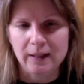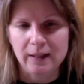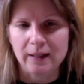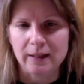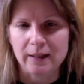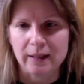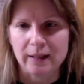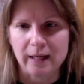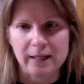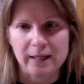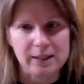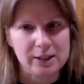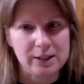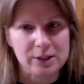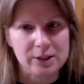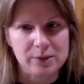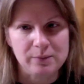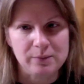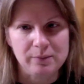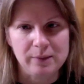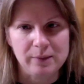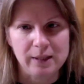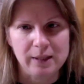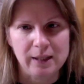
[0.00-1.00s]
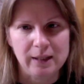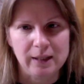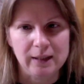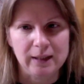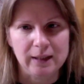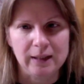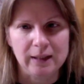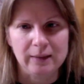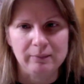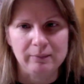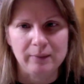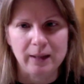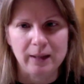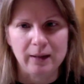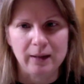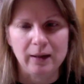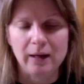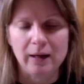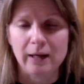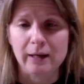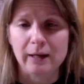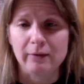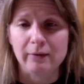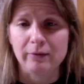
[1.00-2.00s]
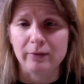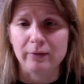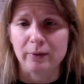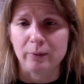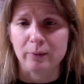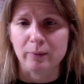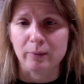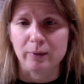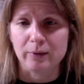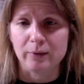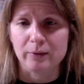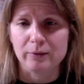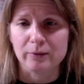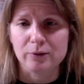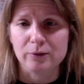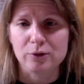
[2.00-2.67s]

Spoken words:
That doesn't mean that in my life there weren't